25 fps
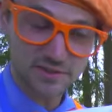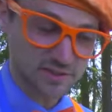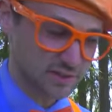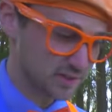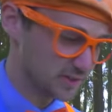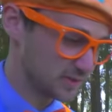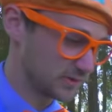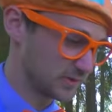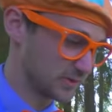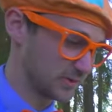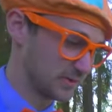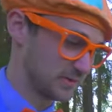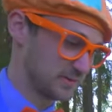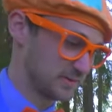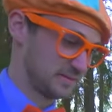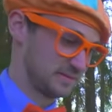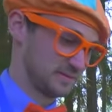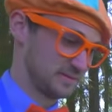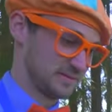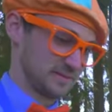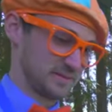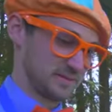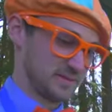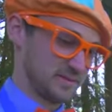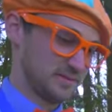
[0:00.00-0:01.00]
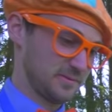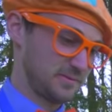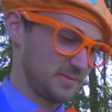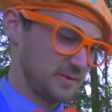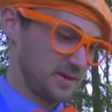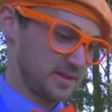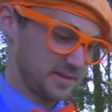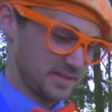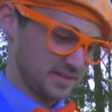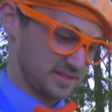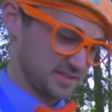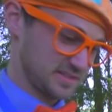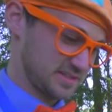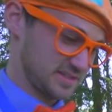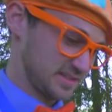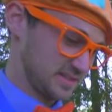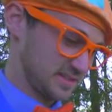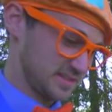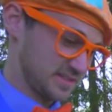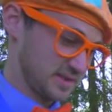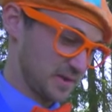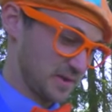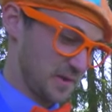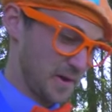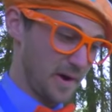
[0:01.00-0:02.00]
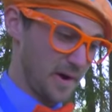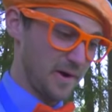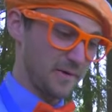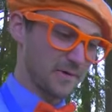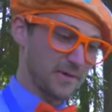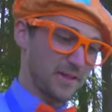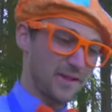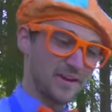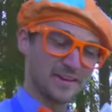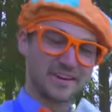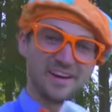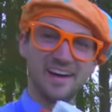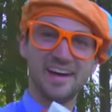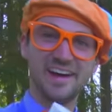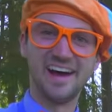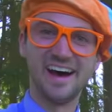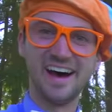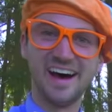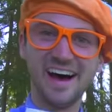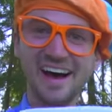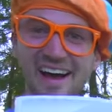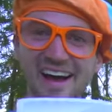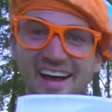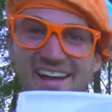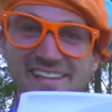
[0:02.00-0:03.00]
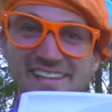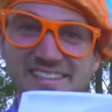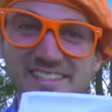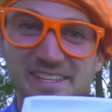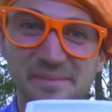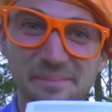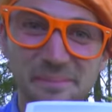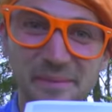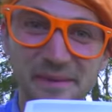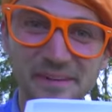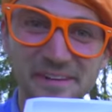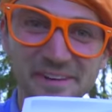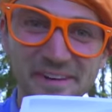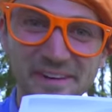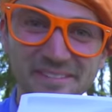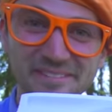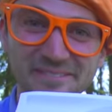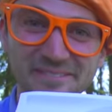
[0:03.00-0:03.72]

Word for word: too. What is this? Oh look! It's a picture